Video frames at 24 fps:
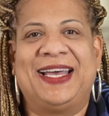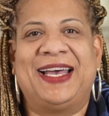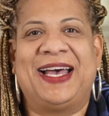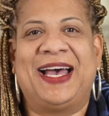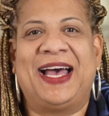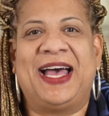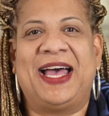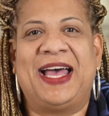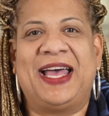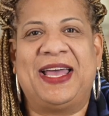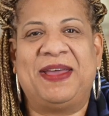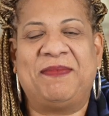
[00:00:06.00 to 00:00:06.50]

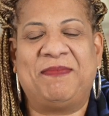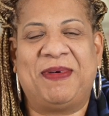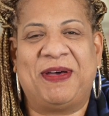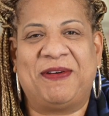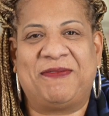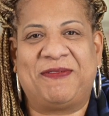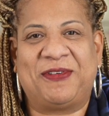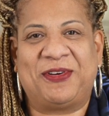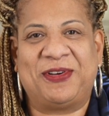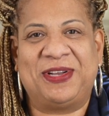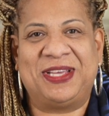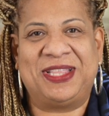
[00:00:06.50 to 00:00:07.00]
Hi,
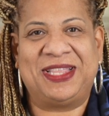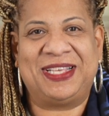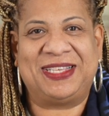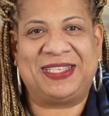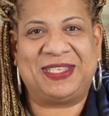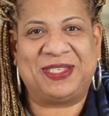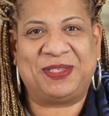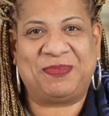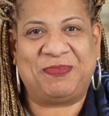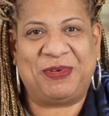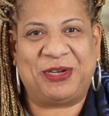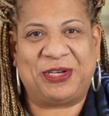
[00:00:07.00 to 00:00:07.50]
Mount Vernon.
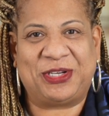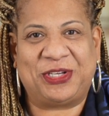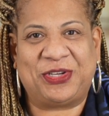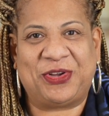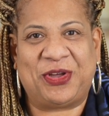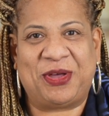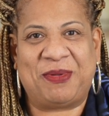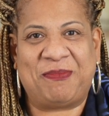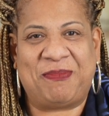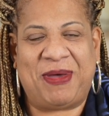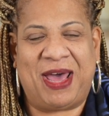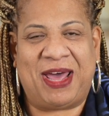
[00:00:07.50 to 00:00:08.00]
This is Mayor
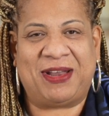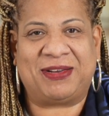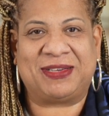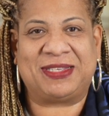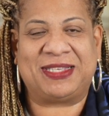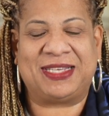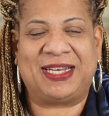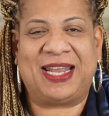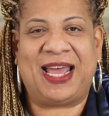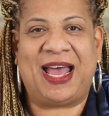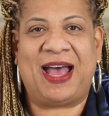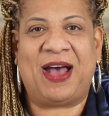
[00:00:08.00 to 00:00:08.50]
Shawyn
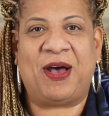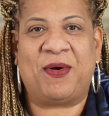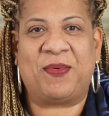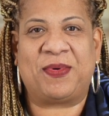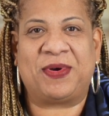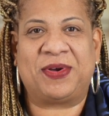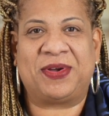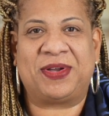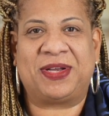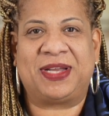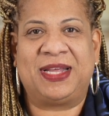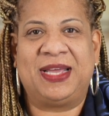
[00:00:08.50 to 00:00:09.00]
Patterson
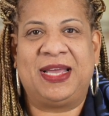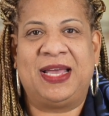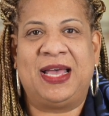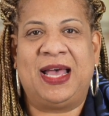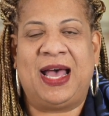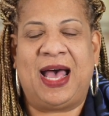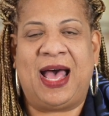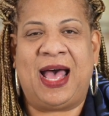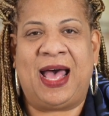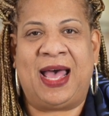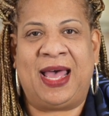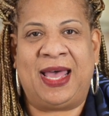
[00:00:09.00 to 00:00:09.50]
Howard.
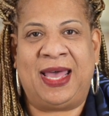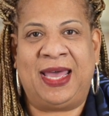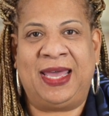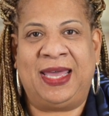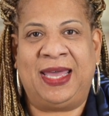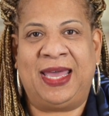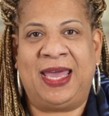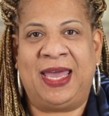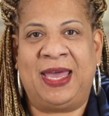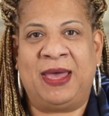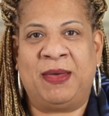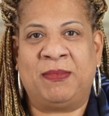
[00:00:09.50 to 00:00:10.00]

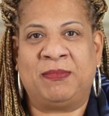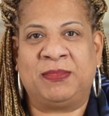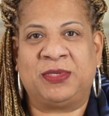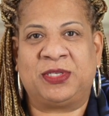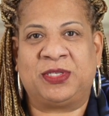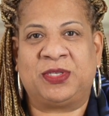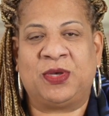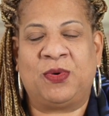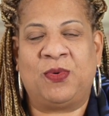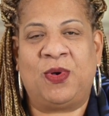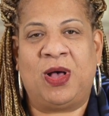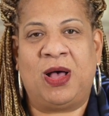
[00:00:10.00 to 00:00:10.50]
I am
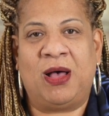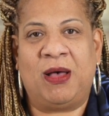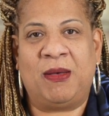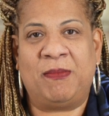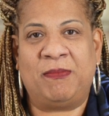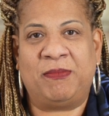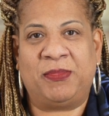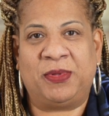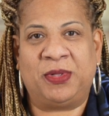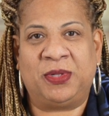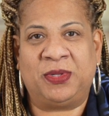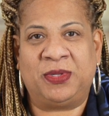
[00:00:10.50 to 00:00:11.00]
so
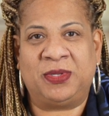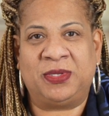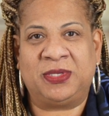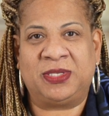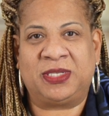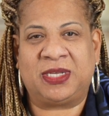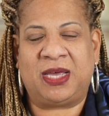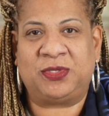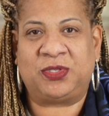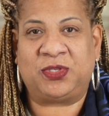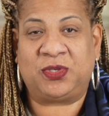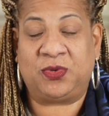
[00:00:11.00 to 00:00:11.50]

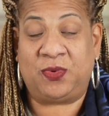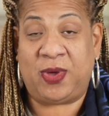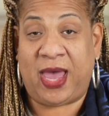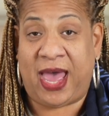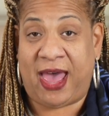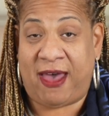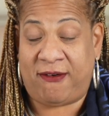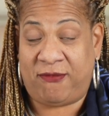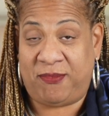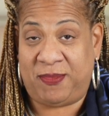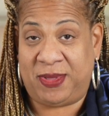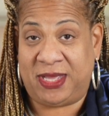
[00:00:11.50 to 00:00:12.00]
humbled to
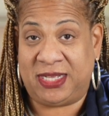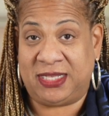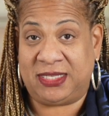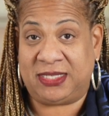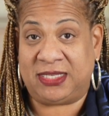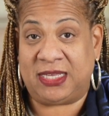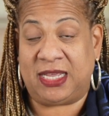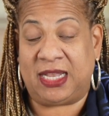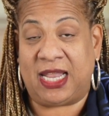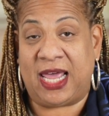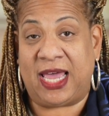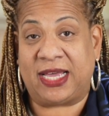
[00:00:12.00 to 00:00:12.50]
have been
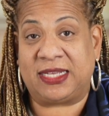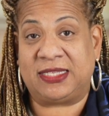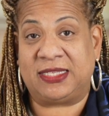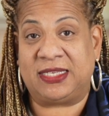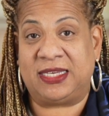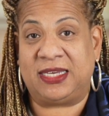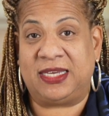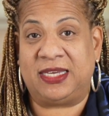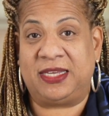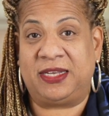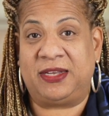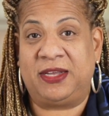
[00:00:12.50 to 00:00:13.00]

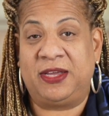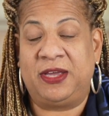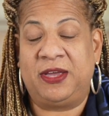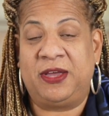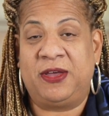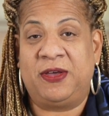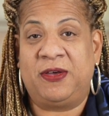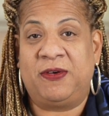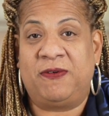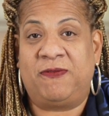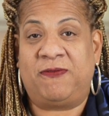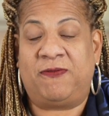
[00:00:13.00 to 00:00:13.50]
selected
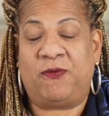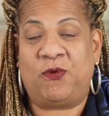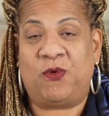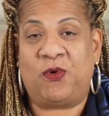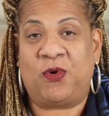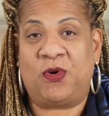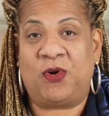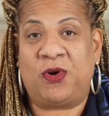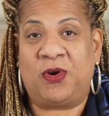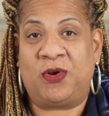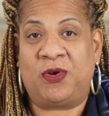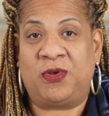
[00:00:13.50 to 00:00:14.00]

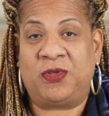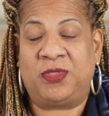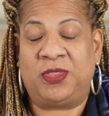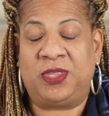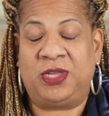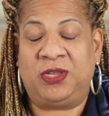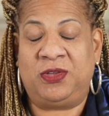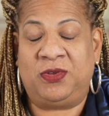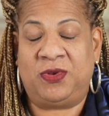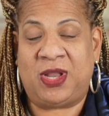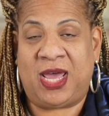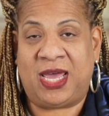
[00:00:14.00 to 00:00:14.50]
for
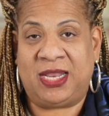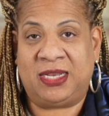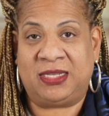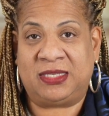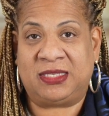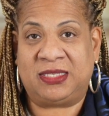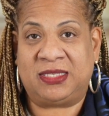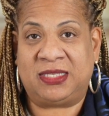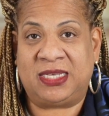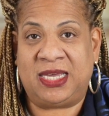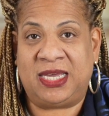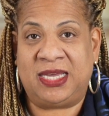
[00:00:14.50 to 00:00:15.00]
the United
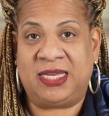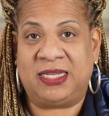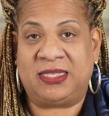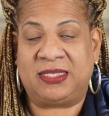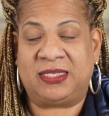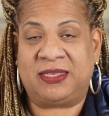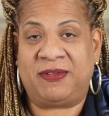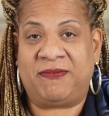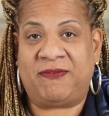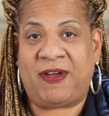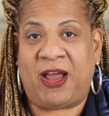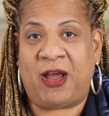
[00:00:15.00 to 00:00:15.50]

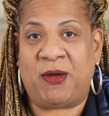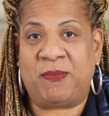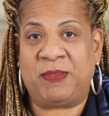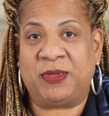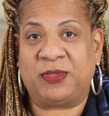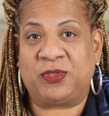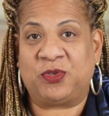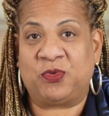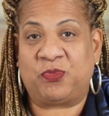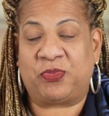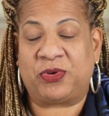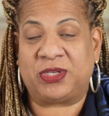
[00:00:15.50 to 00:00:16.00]
States
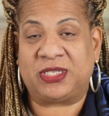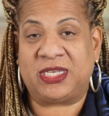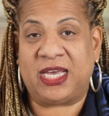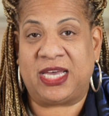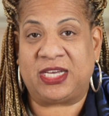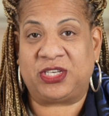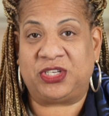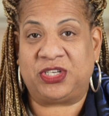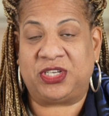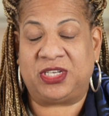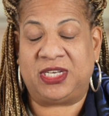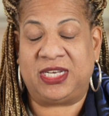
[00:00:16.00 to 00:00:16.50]
Environmental
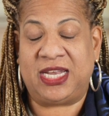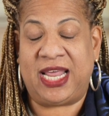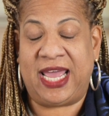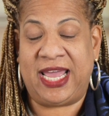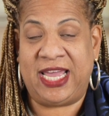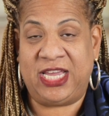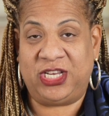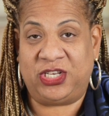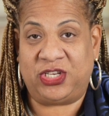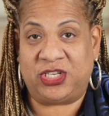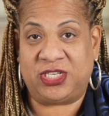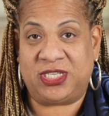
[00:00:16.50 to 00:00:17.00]
Protection
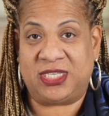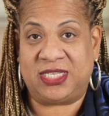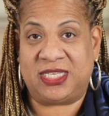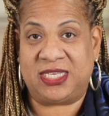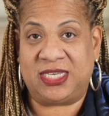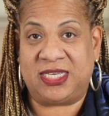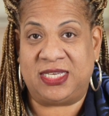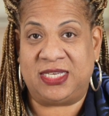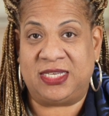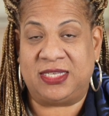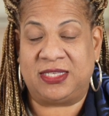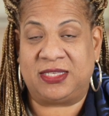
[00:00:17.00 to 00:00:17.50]

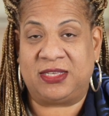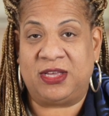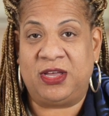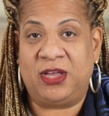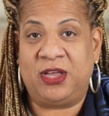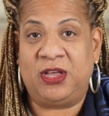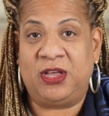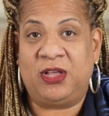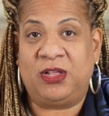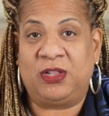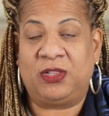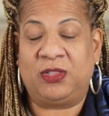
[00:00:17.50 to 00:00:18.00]
Agency's
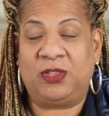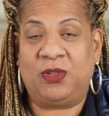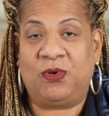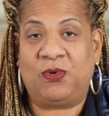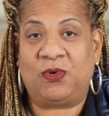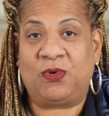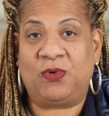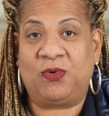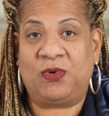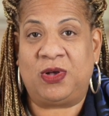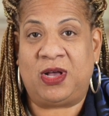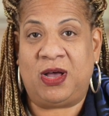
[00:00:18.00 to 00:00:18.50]

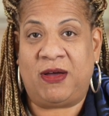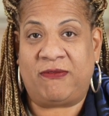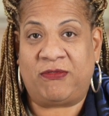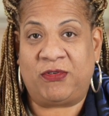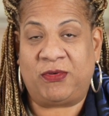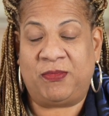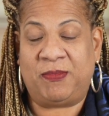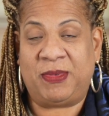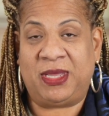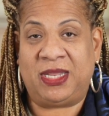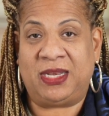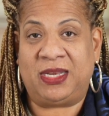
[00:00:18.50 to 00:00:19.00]
Local
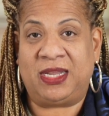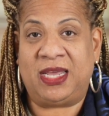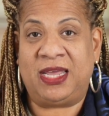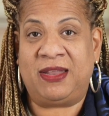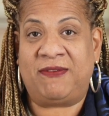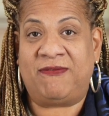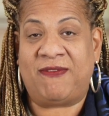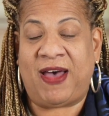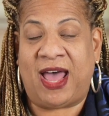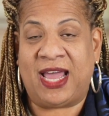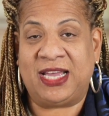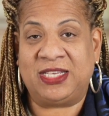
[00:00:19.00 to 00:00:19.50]
Government
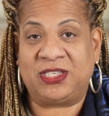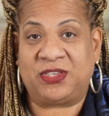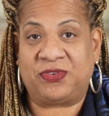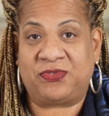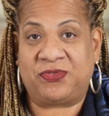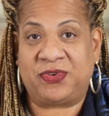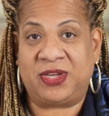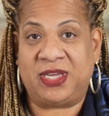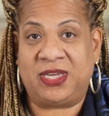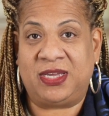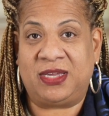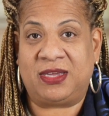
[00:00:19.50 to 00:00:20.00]

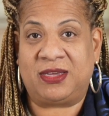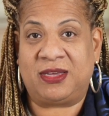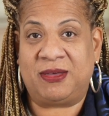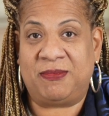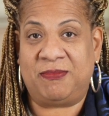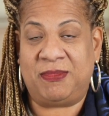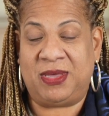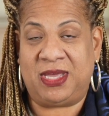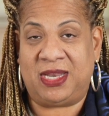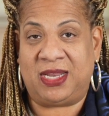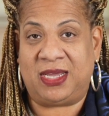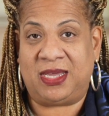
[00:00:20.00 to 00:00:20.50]
Advisory
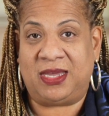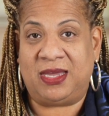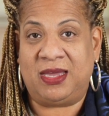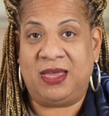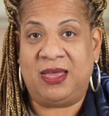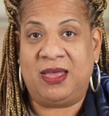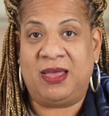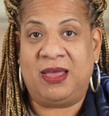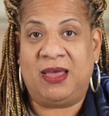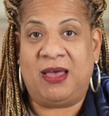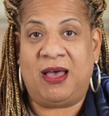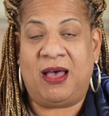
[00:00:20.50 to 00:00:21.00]
Committee.
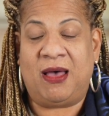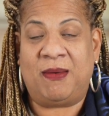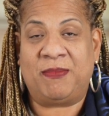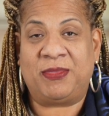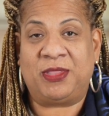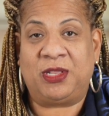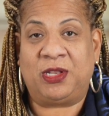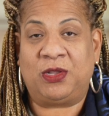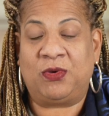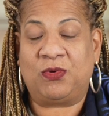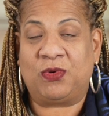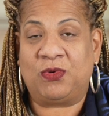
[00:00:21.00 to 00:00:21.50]

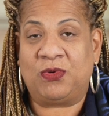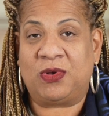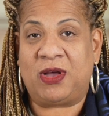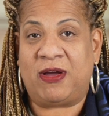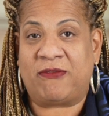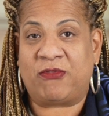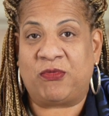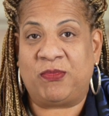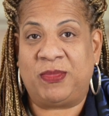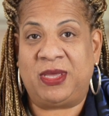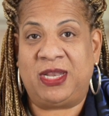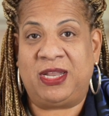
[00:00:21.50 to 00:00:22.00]
The Local
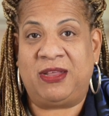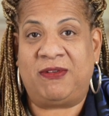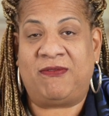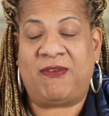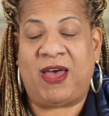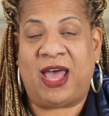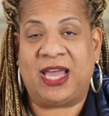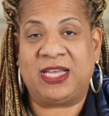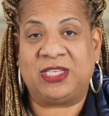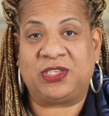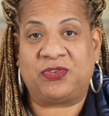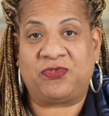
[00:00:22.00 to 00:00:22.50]
Government
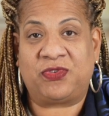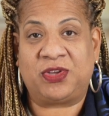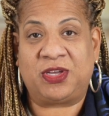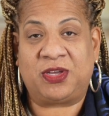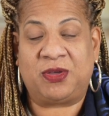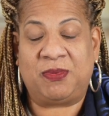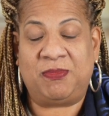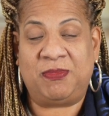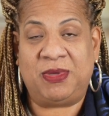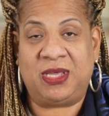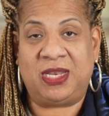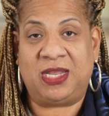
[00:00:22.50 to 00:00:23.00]
Advisory
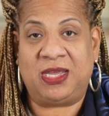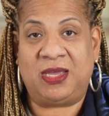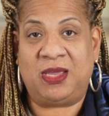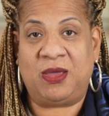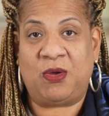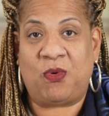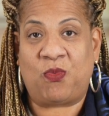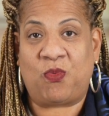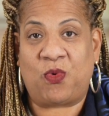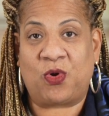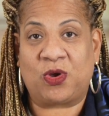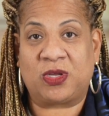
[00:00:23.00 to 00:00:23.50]

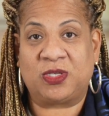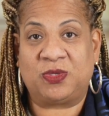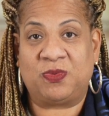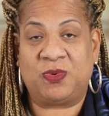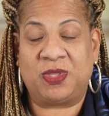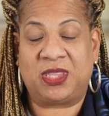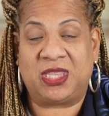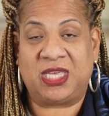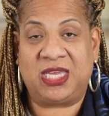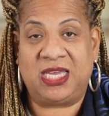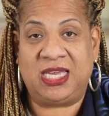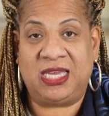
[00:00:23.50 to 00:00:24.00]
Committee works
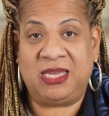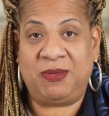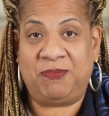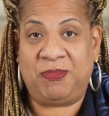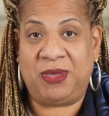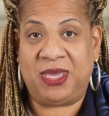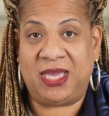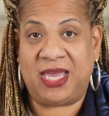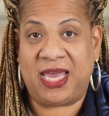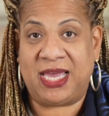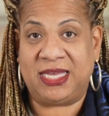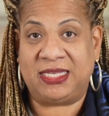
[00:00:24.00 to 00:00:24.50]
with the
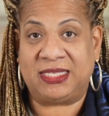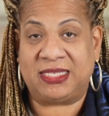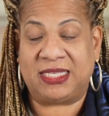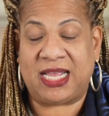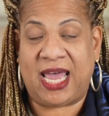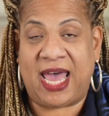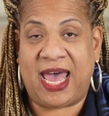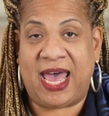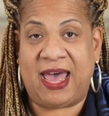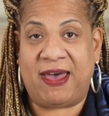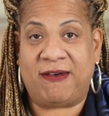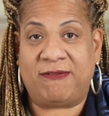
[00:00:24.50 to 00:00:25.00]
EPA
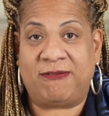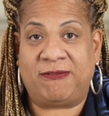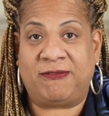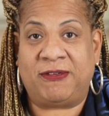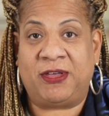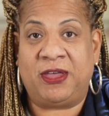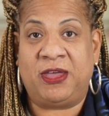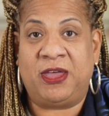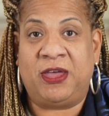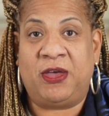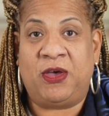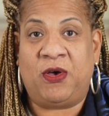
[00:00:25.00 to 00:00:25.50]
staff
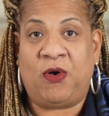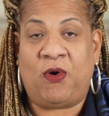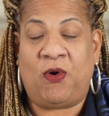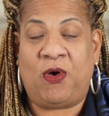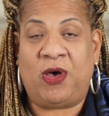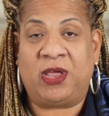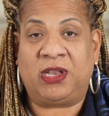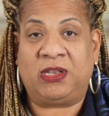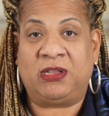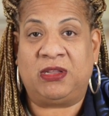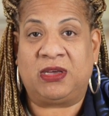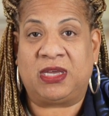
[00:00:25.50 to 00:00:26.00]

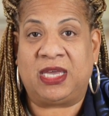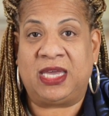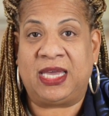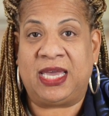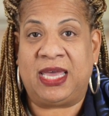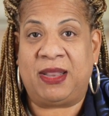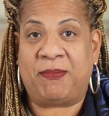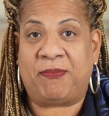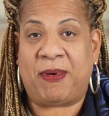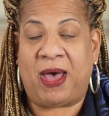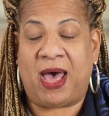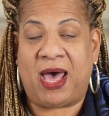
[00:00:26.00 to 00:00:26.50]
on looking
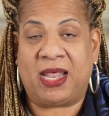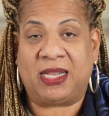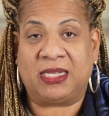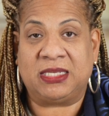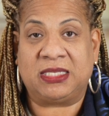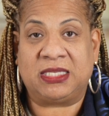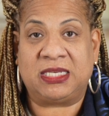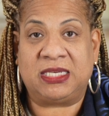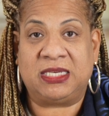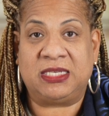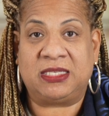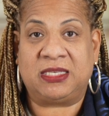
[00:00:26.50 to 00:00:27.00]
at
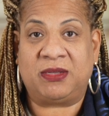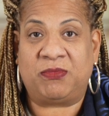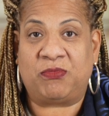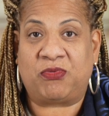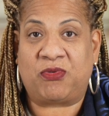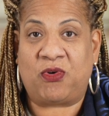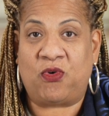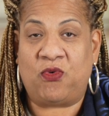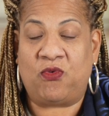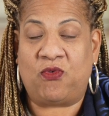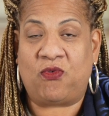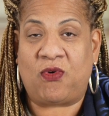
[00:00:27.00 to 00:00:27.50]
policies and
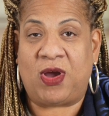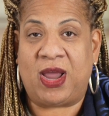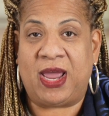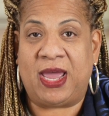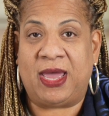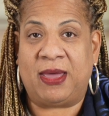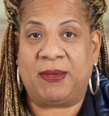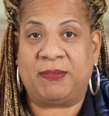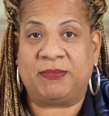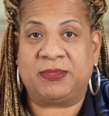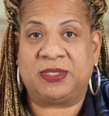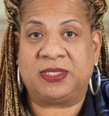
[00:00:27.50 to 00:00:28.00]

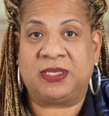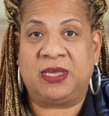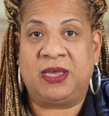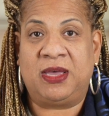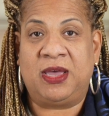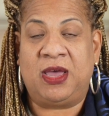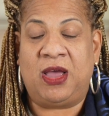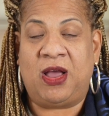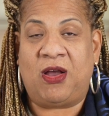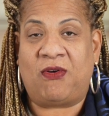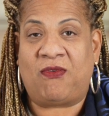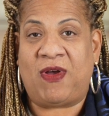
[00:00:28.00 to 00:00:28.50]
programs
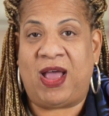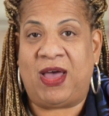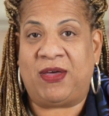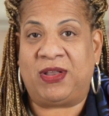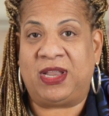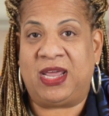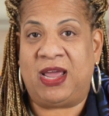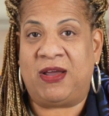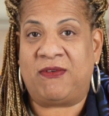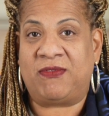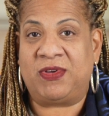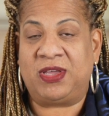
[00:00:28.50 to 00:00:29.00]

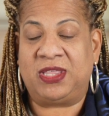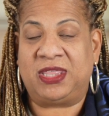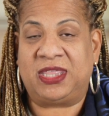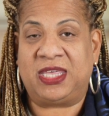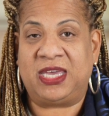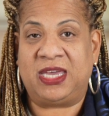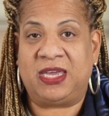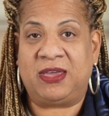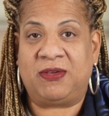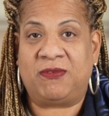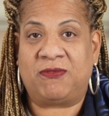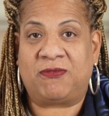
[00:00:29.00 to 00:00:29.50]
around
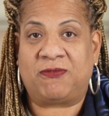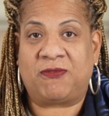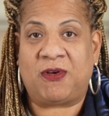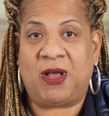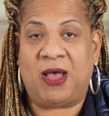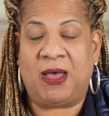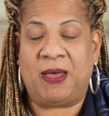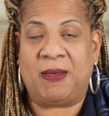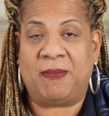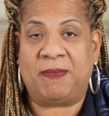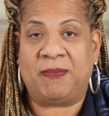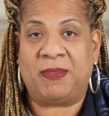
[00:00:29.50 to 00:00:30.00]
everything
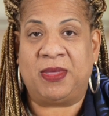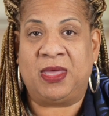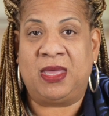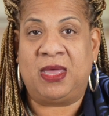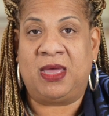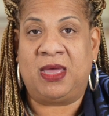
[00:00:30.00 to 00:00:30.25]
from